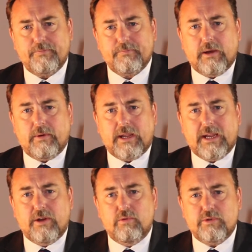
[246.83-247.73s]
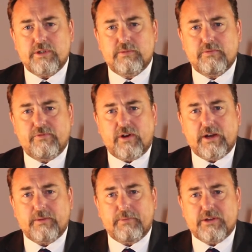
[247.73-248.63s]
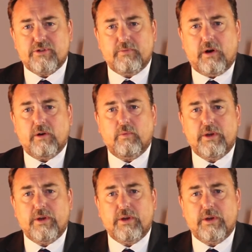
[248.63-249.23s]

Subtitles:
Now, in order to provide a benchmark,